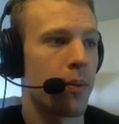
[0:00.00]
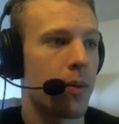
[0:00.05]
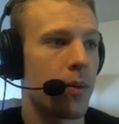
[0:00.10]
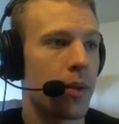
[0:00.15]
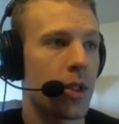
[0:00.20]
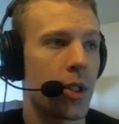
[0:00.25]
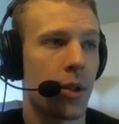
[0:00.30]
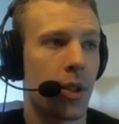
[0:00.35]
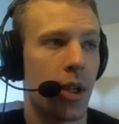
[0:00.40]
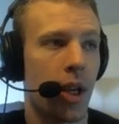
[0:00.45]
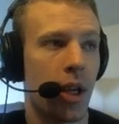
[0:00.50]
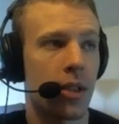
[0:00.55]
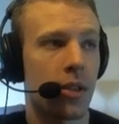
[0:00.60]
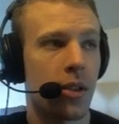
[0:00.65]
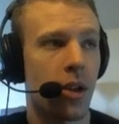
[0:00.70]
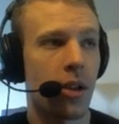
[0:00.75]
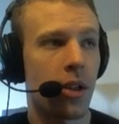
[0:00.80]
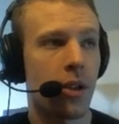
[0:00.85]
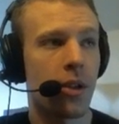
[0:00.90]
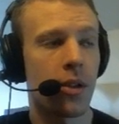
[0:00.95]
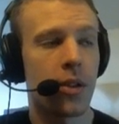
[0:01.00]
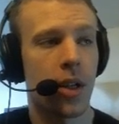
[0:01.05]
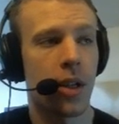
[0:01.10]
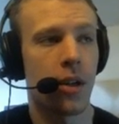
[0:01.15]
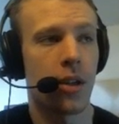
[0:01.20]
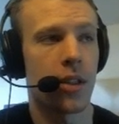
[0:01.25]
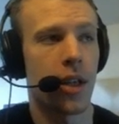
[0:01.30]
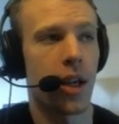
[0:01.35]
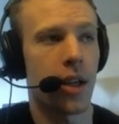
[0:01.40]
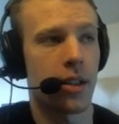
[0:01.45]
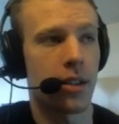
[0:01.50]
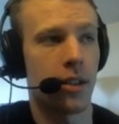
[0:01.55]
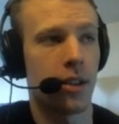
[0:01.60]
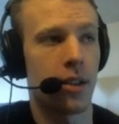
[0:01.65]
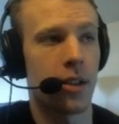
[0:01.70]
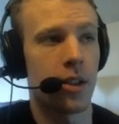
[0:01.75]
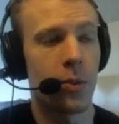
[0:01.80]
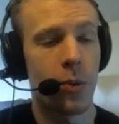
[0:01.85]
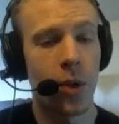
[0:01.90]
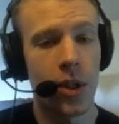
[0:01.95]
So yeah, Scarlet Crusader is
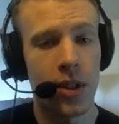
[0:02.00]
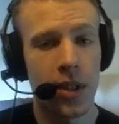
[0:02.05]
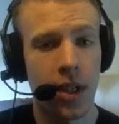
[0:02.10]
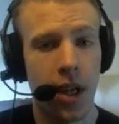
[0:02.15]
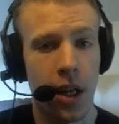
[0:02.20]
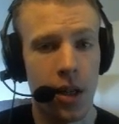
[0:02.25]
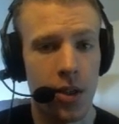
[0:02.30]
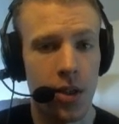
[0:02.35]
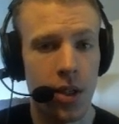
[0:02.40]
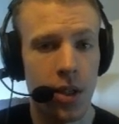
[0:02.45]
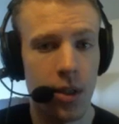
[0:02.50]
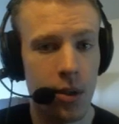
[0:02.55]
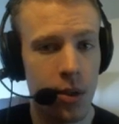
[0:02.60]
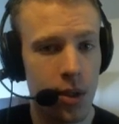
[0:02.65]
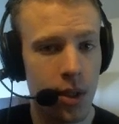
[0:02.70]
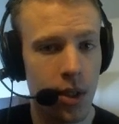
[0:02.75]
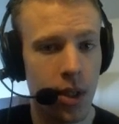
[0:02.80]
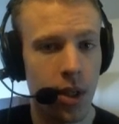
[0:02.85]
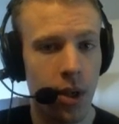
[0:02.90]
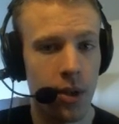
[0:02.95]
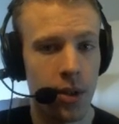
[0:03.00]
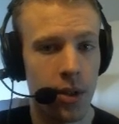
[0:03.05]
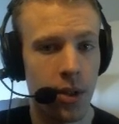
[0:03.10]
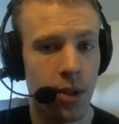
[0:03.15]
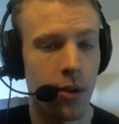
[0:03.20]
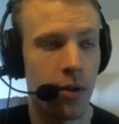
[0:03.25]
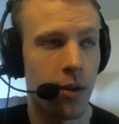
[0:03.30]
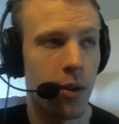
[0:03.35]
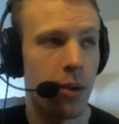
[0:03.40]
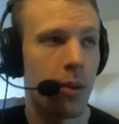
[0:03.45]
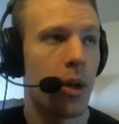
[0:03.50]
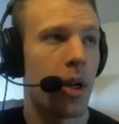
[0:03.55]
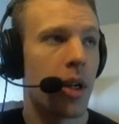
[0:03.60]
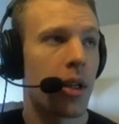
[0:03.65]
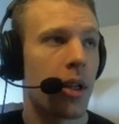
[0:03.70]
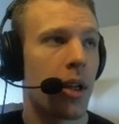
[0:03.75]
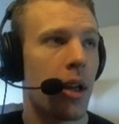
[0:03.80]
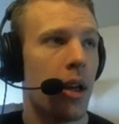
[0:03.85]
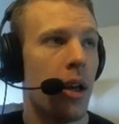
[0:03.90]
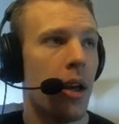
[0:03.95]
excellent. Once again, she usually goes 2 for
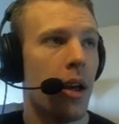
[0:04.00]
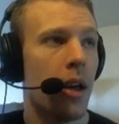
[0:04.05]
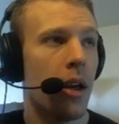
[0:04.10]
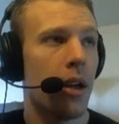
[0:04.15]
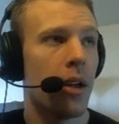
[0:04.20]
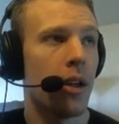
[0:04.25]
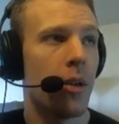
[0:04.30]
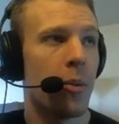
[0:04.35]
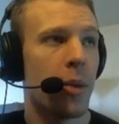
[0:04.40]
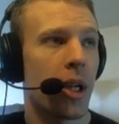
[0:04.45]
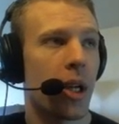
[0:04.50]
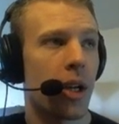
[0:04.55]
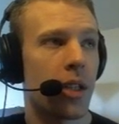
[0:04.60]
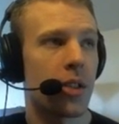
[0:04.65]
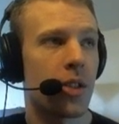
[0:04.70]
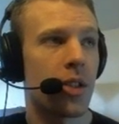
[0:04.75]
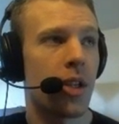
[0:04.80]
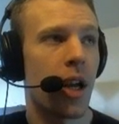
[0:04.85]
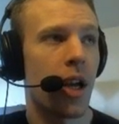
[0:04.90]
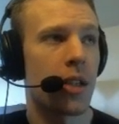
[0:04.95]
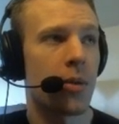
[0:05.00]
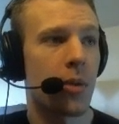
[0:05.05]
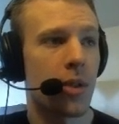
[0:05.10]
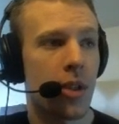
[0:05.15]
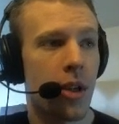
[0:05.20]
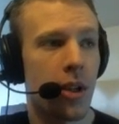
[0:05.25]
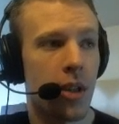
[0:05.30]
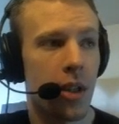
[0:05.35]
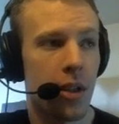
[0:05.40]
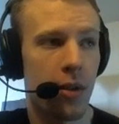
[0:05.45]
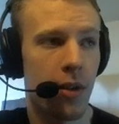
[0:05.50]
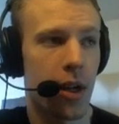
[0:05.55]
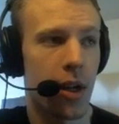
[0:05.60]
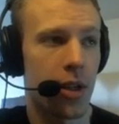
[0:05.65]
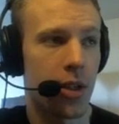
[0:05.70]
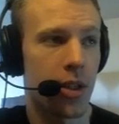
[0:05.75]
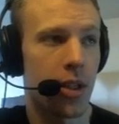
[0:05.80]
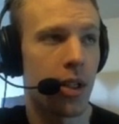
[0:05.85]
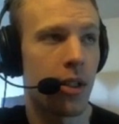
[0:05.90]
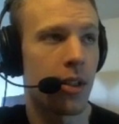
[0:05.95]
1 because she has what's called a
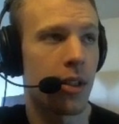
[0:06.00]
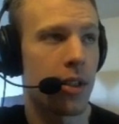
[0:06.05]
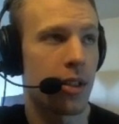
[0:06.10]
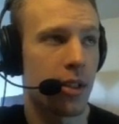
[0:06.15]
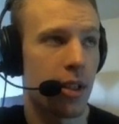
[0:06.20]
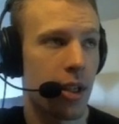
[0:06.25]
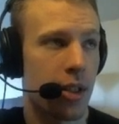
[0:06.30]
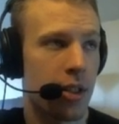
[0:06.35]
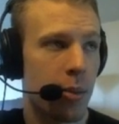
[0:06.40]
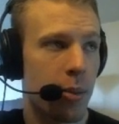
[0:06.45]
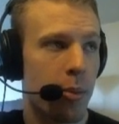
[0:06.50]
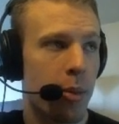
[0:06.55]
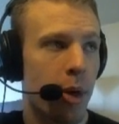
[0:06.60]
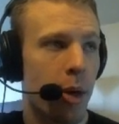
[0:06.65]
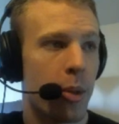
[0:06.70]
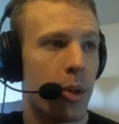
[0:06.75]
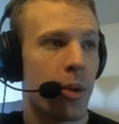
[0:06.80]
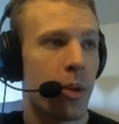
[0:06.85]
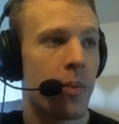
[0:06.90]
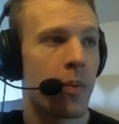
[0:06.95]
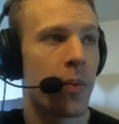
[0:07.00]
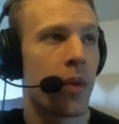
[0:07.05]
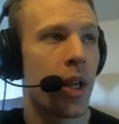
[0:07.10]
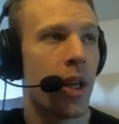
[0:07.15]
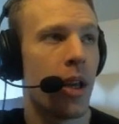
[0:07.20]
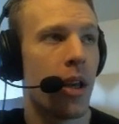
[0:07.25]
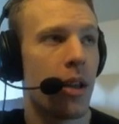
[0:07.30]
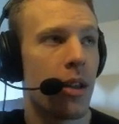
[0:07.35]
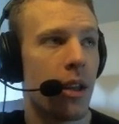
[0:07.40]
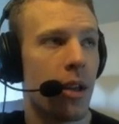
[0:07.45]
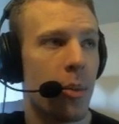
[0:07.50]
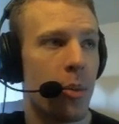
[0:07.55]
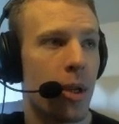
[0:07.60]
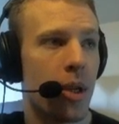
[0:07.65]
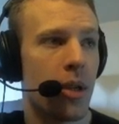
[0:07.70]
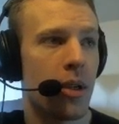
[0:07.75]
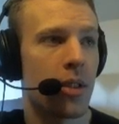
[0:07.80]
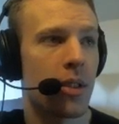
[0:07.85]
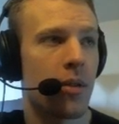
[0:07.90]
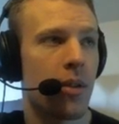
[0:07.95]
Divine Shield. It's a bubble that
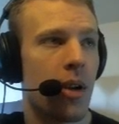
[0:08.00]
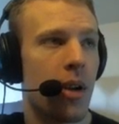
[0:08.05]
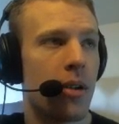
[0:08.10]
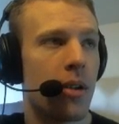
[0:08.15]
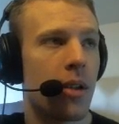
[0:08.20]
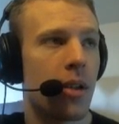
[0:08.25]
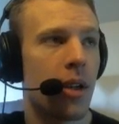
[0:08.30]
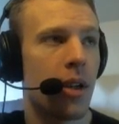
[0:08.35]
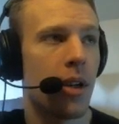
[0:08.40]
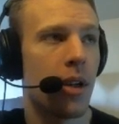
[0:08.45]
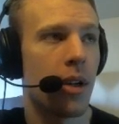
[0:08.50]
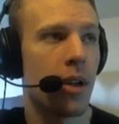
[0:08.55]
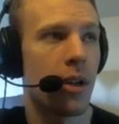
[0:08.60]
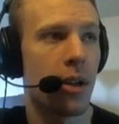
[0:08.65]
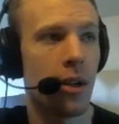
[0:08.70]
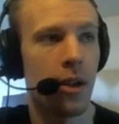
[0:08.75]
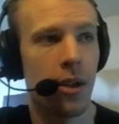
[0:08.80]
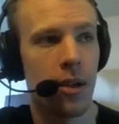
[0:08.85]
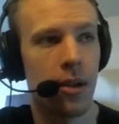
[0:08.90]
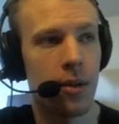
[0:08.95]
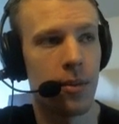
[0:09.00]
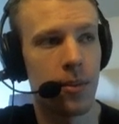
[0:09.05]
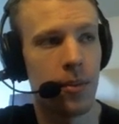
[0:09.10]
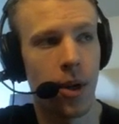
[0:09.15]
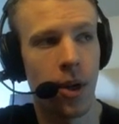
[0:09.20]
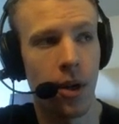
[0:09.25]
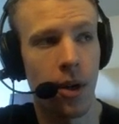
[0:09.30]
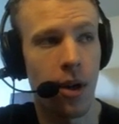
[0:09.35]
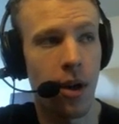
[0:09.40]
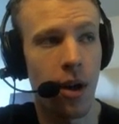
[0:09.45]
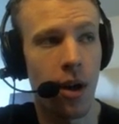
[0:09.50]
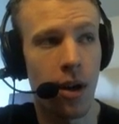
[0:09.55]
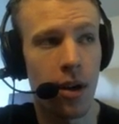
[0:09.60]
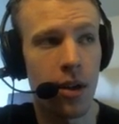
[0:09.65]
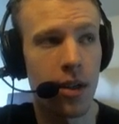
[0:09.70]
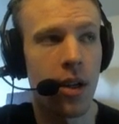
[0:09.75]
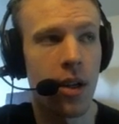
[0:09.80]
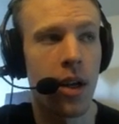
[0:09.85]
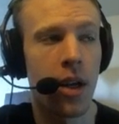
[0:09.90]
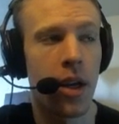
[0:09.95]
appears around her
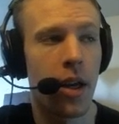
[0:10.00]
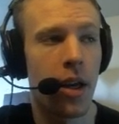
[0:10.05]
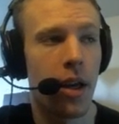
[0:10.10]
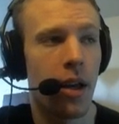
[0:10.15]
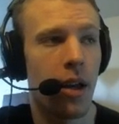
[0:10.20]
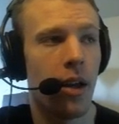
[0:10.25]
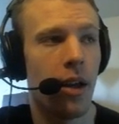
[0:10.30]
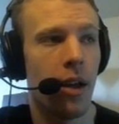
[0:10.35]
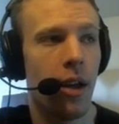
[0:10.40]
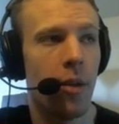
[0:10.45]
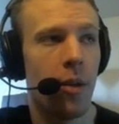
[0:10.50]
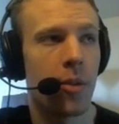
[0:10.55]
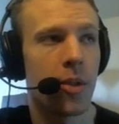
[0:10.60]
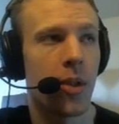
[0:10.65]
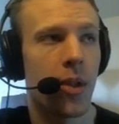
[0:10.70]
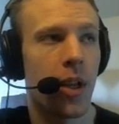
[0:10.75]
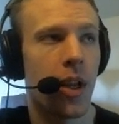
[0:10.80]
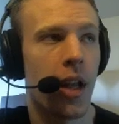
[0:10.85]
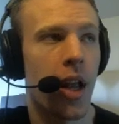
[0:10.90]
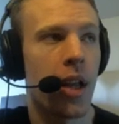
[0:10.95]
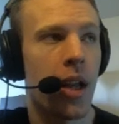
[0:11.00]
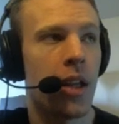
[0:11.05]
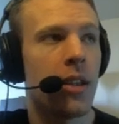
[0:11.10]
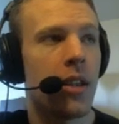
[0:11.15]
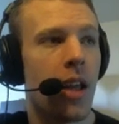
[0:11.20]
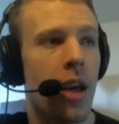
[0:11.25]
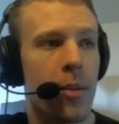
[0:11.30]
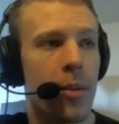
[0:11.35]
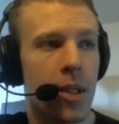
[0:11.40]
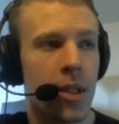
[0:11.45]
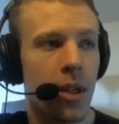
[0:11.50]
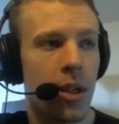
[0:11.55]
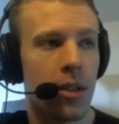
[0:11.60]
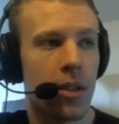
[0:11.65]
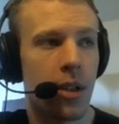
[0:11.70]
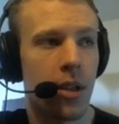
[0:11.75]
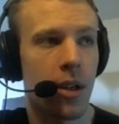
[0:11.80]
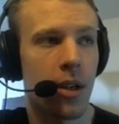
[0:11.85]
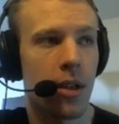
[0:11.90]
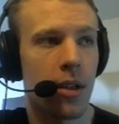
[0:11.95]
card, so that any damage dealt
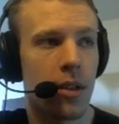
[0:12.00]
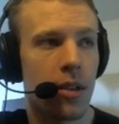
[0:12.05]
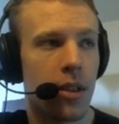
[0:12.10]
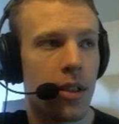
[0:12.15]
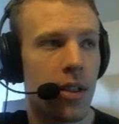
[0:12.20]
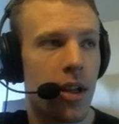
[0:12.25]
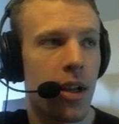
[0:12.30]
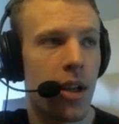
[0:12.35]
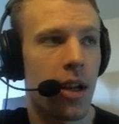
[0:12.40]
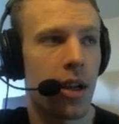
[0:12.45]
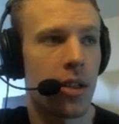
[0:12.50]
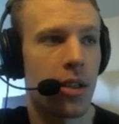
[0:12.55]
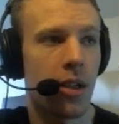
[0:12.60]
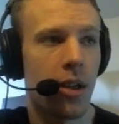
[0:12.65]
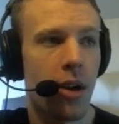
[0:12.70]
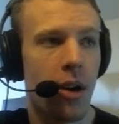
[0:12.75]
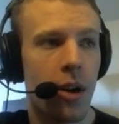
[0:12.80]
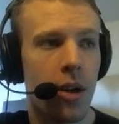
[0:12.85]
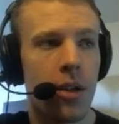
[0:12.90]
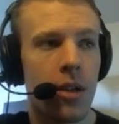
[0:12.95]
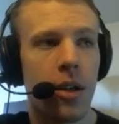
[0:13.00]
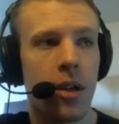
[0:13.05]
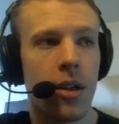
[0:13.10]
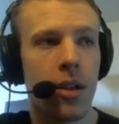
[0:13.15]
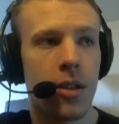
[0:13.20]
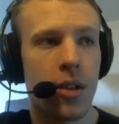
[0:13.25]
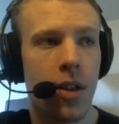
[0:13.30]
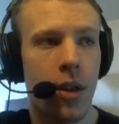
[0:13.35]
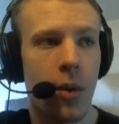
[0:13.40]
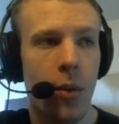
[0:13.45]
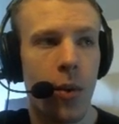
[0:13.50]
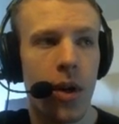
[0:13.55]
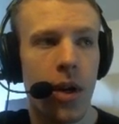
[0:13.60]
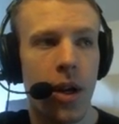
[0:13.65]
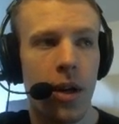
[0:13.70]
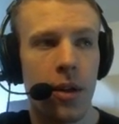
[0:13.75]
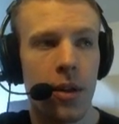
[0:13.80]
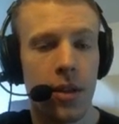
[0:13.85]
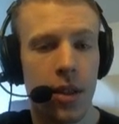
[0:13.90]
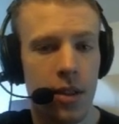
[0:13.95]
to her does not actually hurt her, so the 1
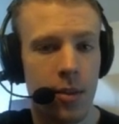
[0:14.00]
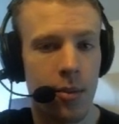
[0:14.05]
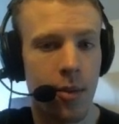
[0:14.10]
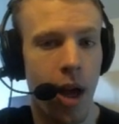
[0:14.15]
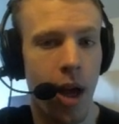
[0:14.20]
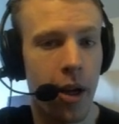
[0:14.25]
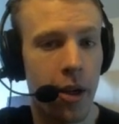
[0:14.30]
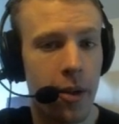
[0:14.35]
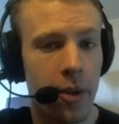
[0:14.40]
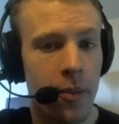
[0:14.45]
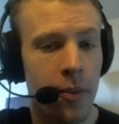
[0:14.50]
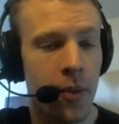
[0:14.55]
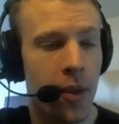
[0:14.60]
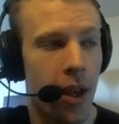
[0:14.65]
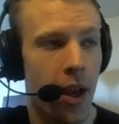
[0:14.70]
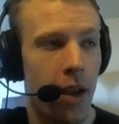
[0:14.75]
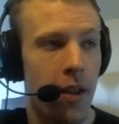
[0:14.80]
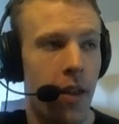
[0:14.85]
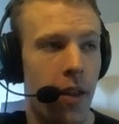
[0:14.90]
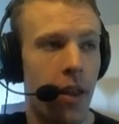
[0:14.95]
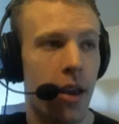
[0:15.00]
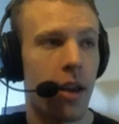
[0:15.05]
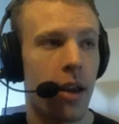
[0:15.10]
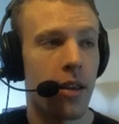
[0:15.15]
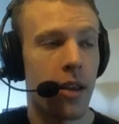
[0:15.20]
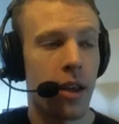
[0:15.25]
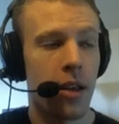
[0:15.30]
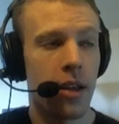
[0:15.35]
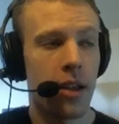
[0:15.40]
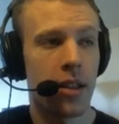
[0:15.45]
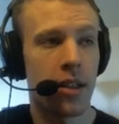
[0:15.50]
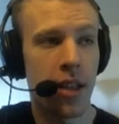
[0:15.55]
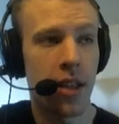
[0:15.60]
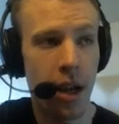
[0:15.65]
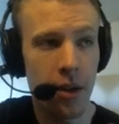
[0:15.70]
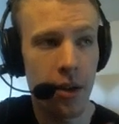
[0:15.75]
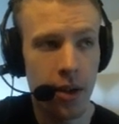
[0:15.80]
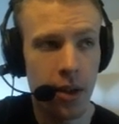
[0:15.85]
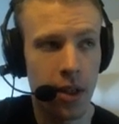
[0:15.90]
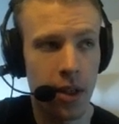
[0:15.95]
health doesn't matter. And then they need to
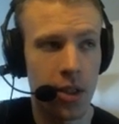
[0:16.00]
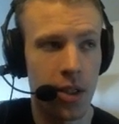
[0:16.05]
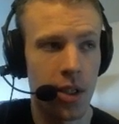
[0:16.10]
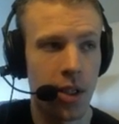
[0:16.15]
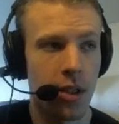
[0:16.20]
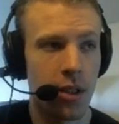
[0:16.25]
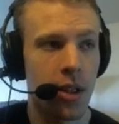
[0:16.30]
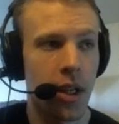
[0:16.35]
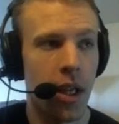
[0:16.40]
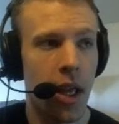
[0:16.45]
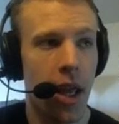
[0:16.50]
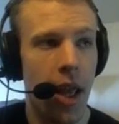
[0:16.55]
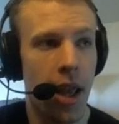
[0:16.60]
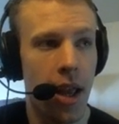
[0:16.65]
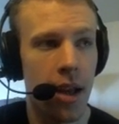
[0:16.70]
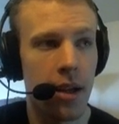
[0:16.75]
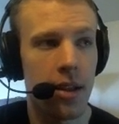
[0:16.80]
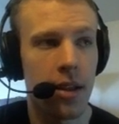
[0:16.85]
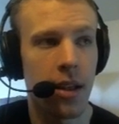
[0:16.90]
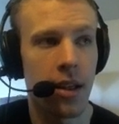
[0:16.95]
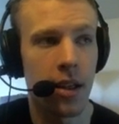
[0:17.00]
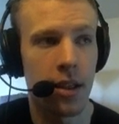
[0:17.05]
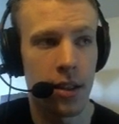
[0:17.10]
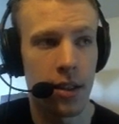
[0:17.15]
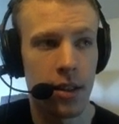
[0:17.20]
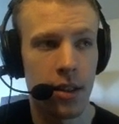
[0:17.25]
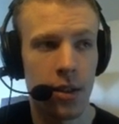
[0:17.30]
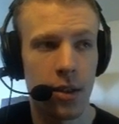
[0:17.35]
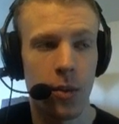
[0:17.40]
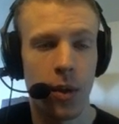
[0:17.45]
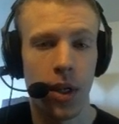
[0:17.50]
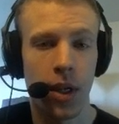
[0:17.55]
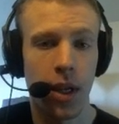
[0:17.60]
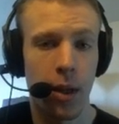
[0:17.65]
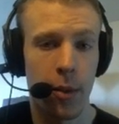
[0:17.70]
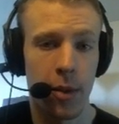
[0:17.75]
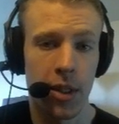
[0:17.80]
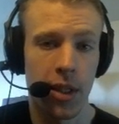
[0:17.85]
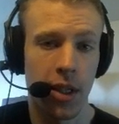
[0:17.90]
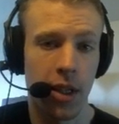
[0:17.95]
get rid of the shield, and they need to deal 1
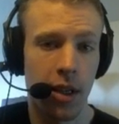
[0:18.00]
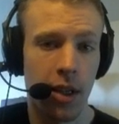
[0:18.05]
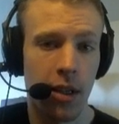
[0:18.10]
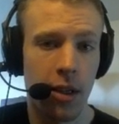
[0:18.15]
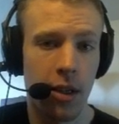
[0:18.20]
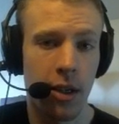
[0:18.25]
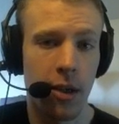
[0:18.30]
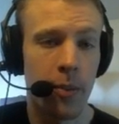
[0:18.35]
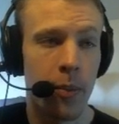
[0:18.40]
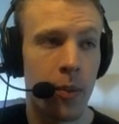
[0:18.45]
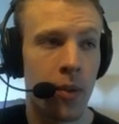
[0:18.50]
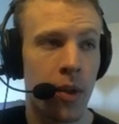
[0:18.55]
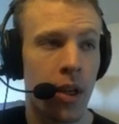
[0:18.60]
damage to kill her.